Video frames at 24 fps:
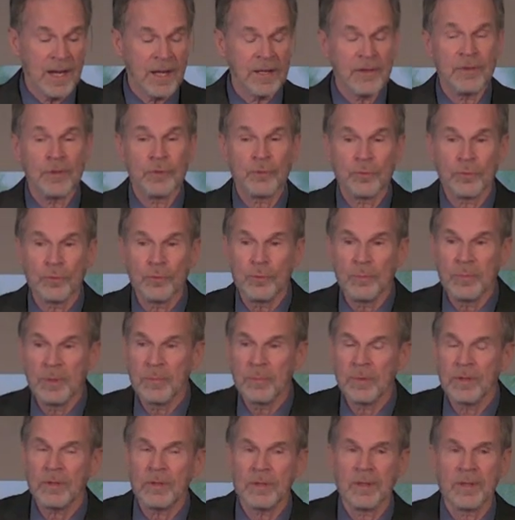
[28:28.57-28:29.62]
the true
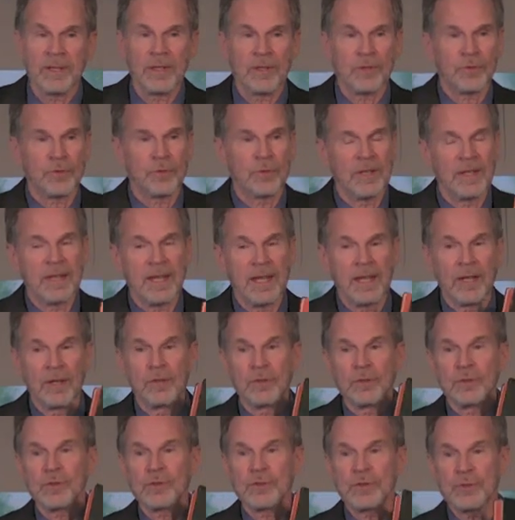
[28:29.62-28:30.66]
biblical history, they
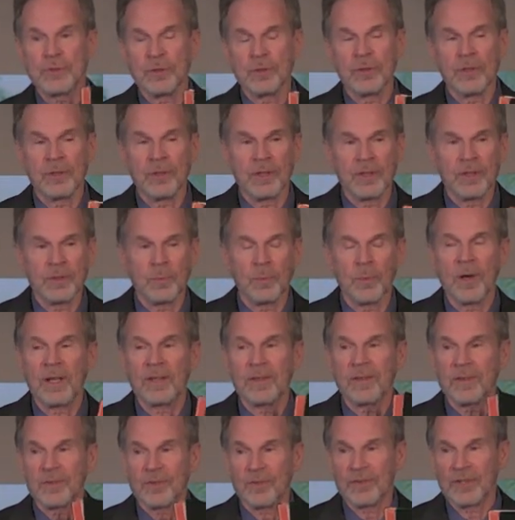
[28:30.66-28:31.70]
understood
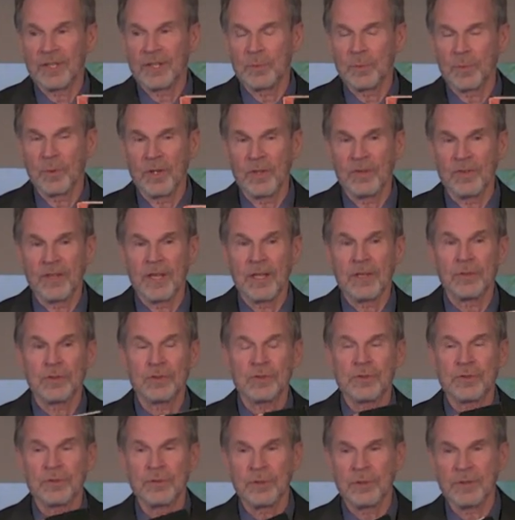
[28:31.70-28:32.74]
what sin was. They
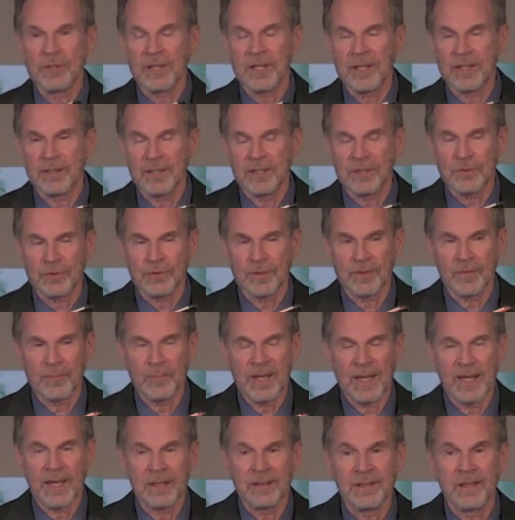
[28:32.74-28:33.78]
understood the condition of
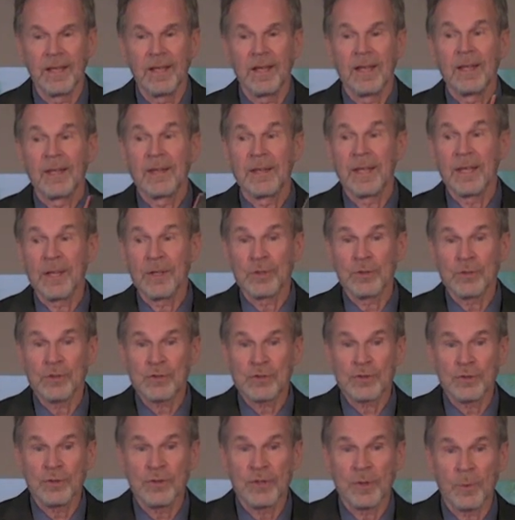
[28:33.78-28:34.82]
man. They
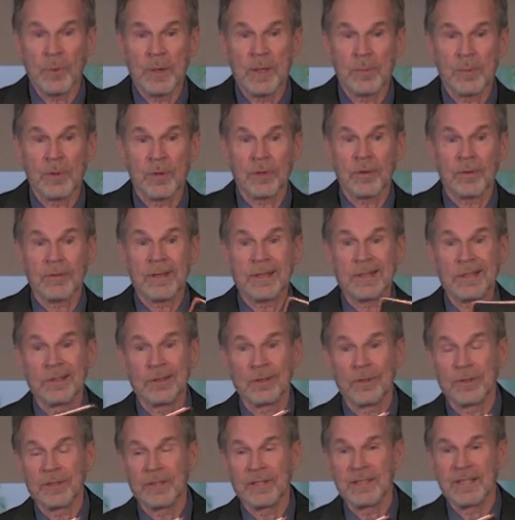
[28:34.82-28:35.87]
understood that we were created
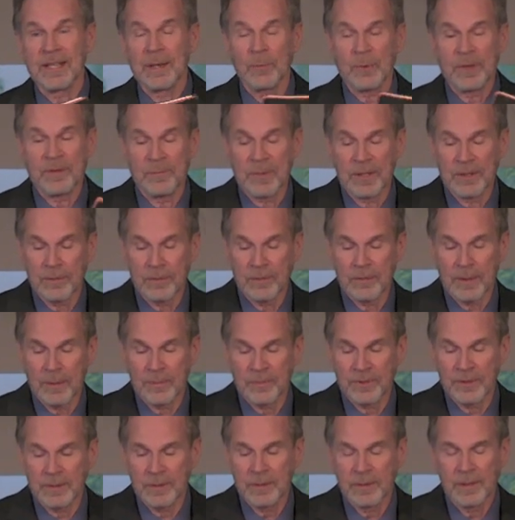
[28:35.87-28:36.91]
good and that we've been
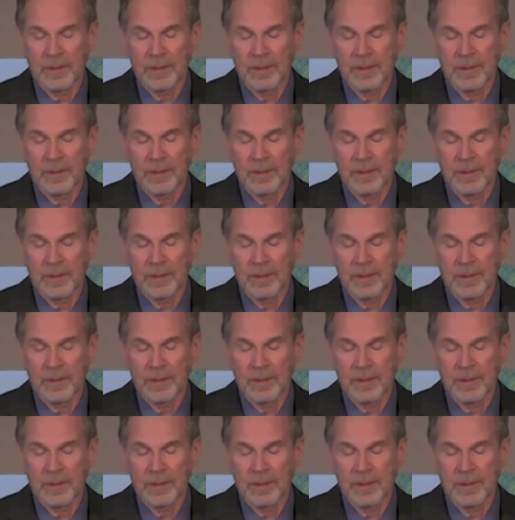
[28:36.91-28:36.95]
corrupted.